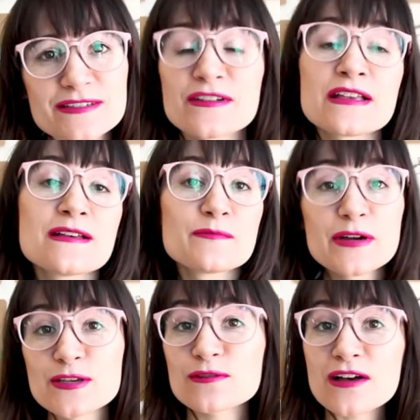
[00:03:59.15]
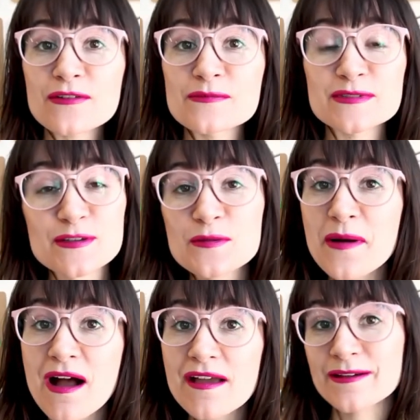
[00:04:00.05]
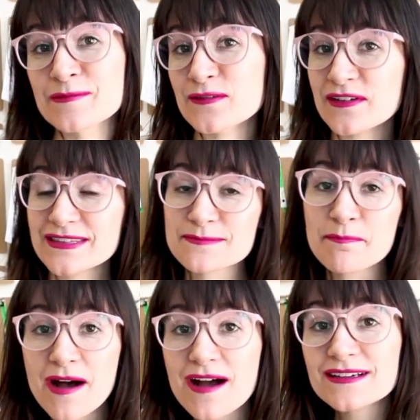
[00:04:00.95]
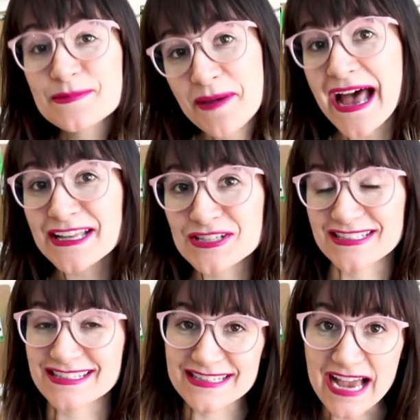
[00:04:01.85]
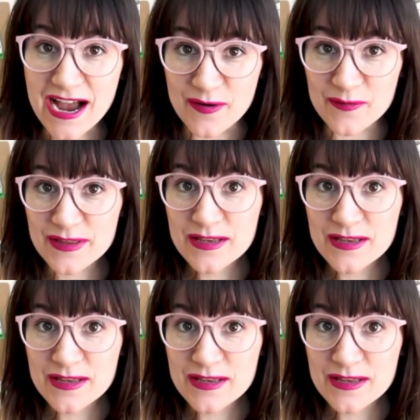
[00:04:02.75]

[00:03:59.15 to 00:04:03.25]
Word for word: and it perfectly describes how to thread a needle.